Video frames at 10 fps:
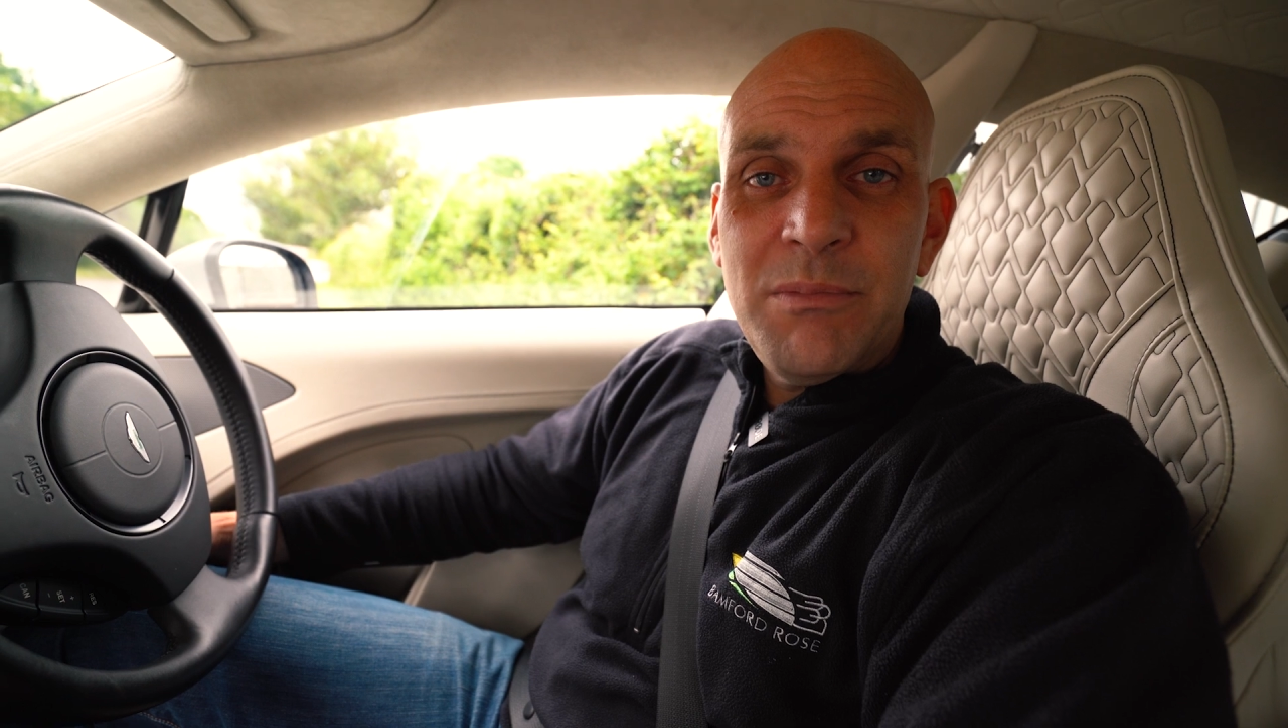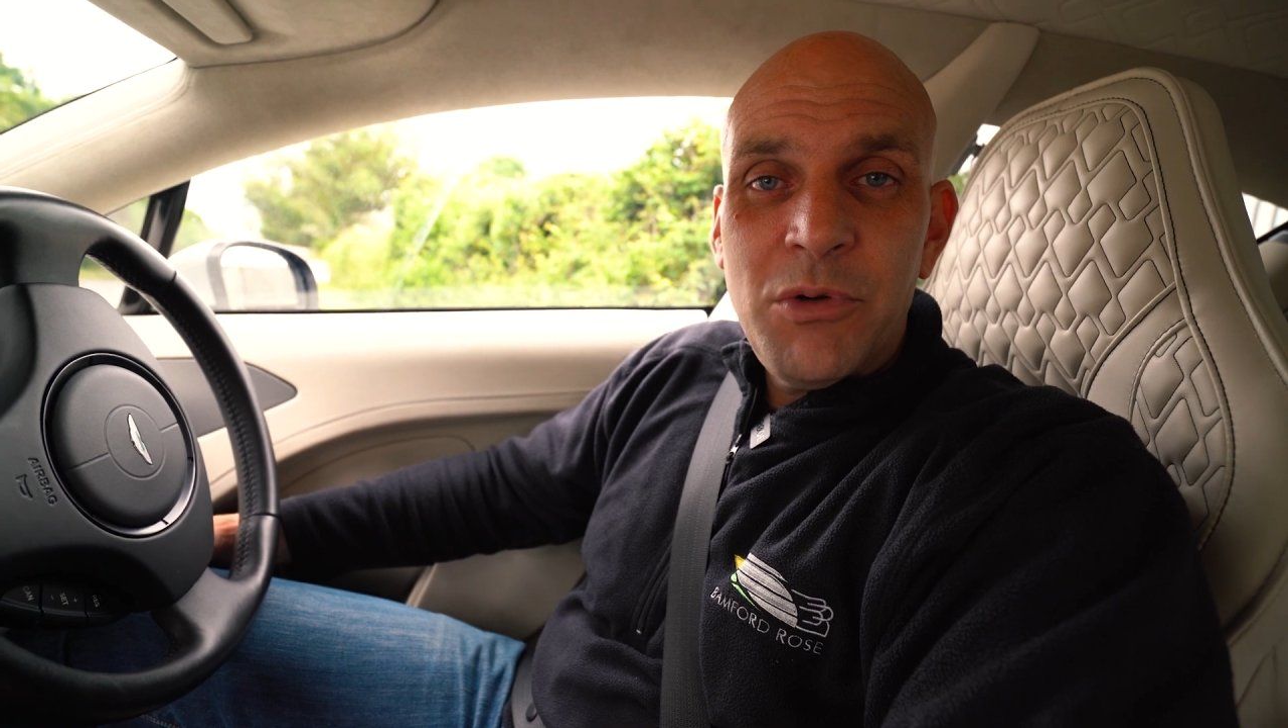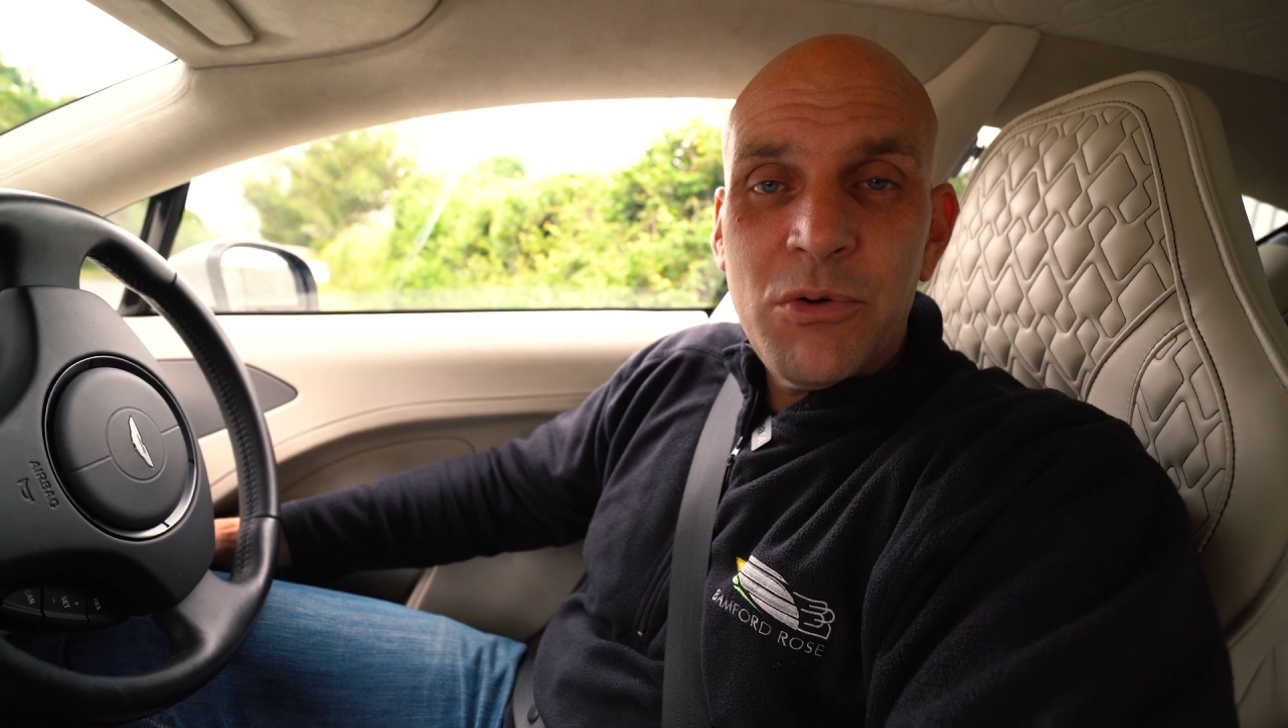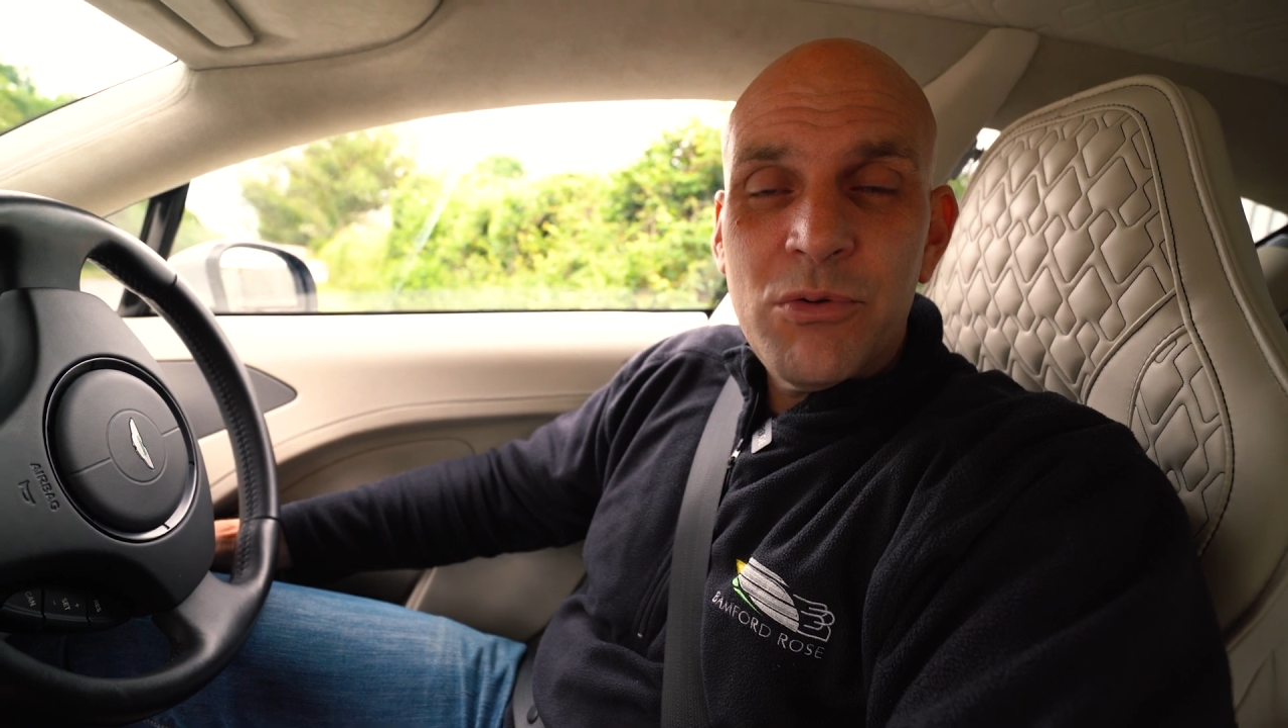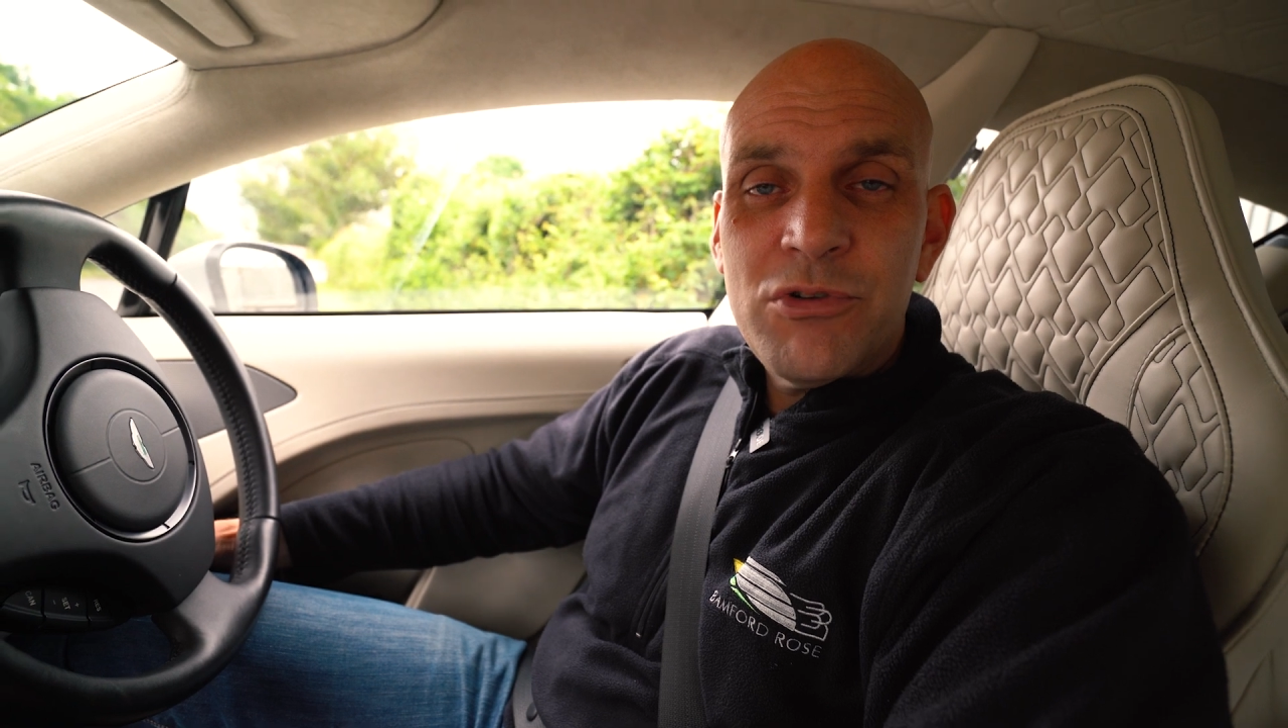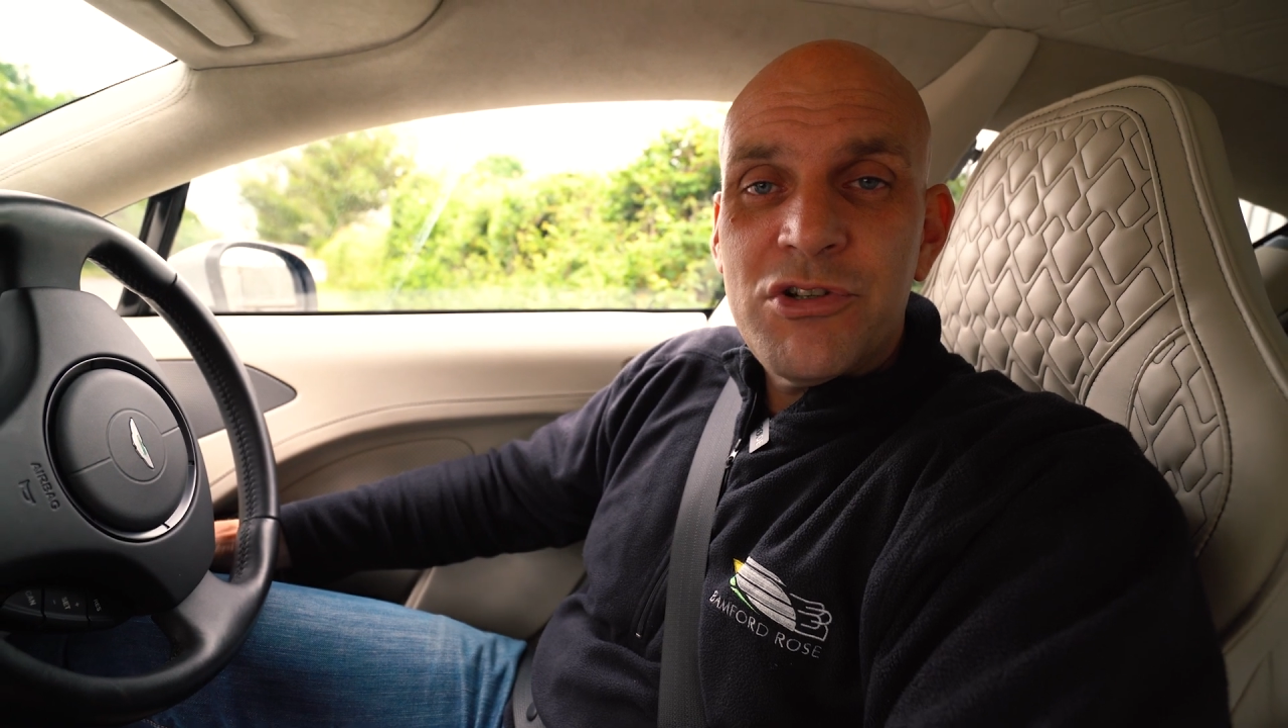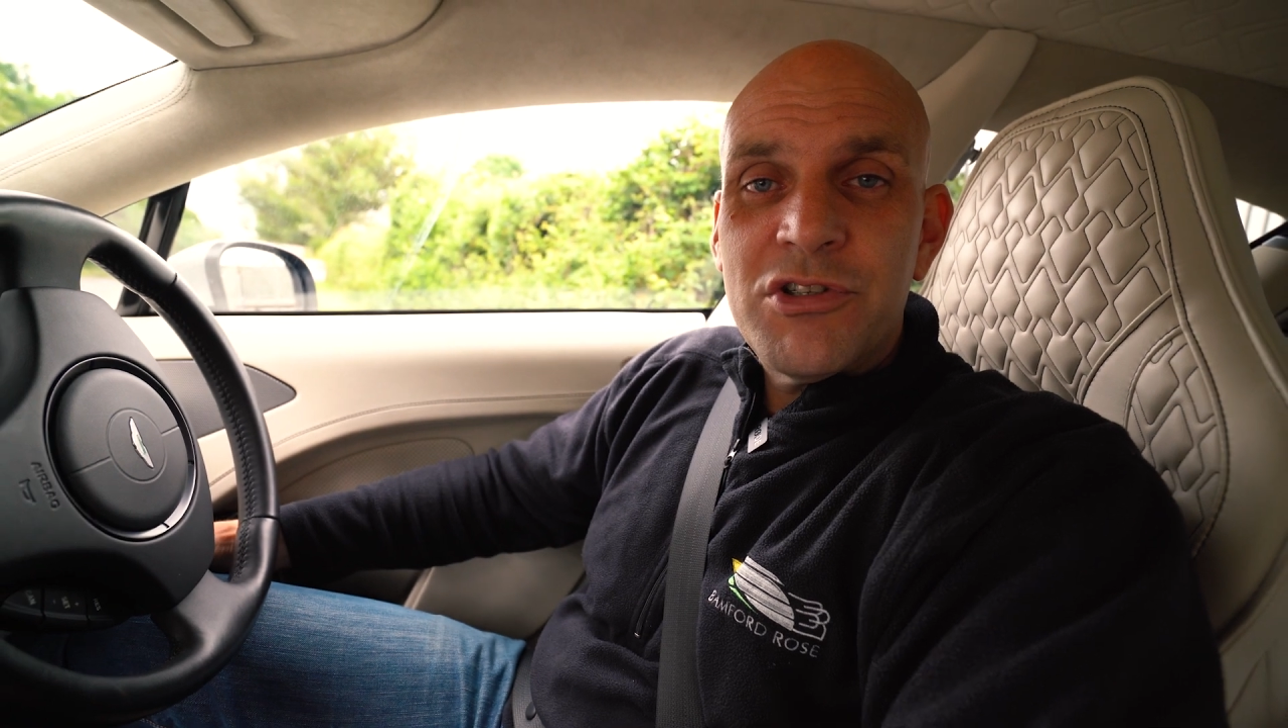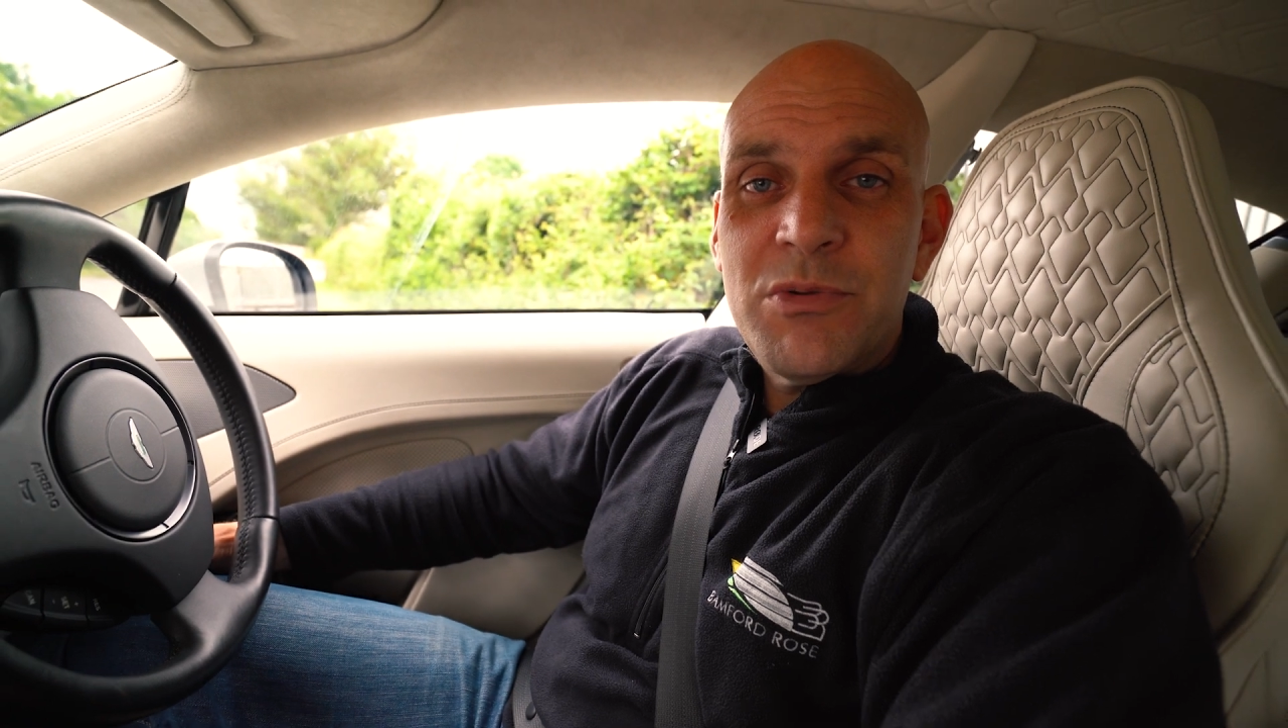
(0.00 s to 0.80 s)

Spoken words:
model just